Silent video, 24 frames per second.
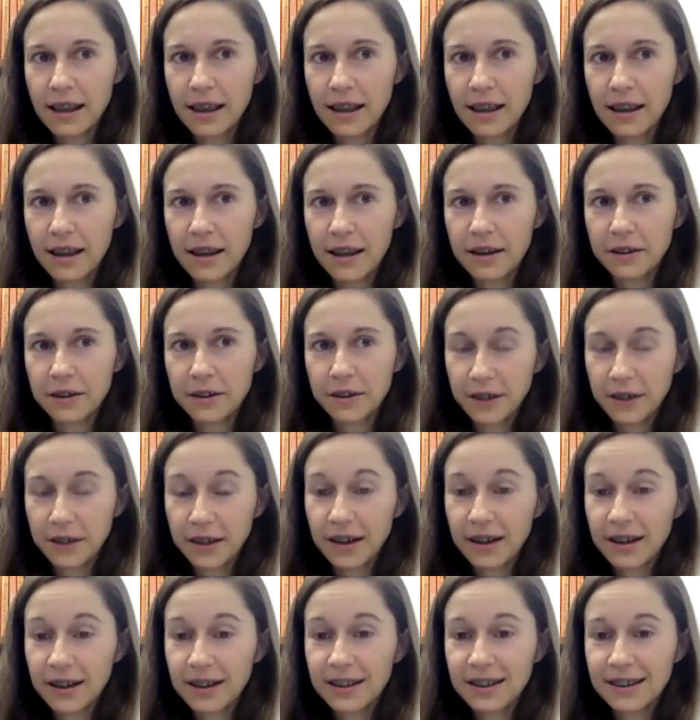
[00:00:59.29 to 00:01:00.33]

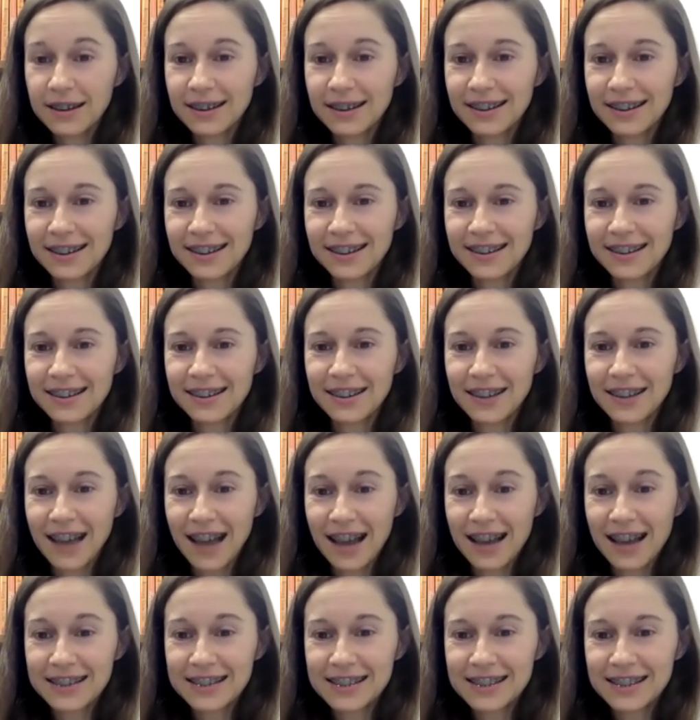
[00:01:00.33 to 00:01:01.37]
area in
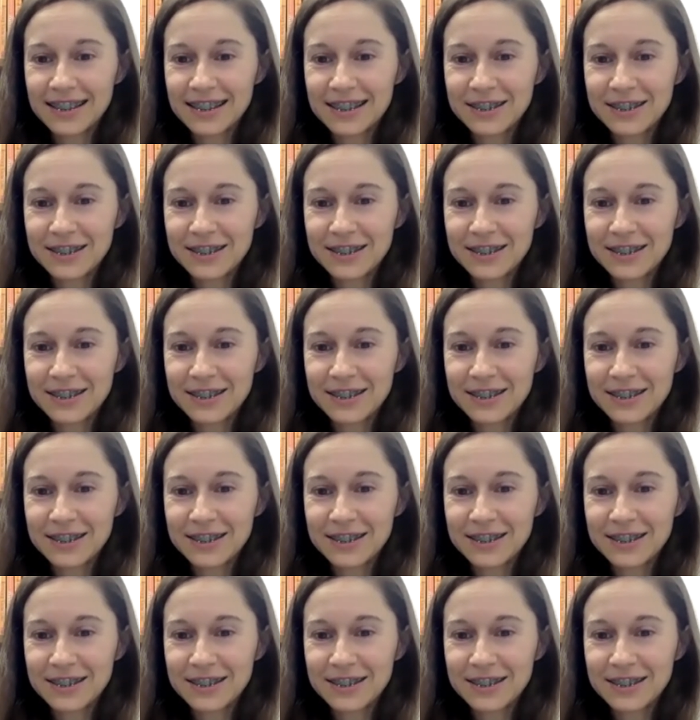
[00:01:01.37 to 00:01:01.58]
Alaska.